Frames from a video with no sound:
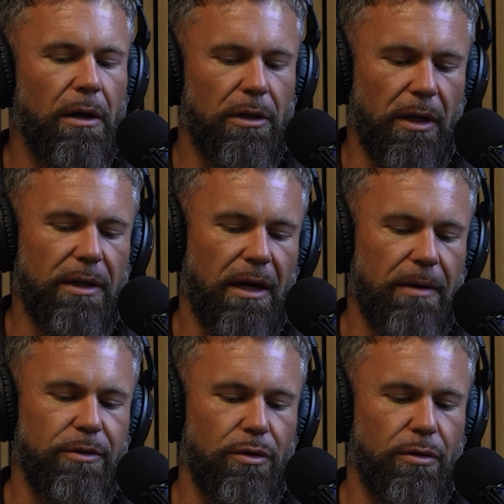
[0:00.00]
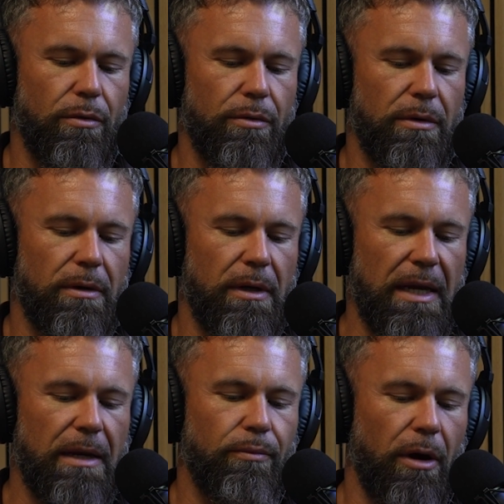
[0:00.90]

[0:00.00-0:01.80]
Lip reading: A lot of times you don't need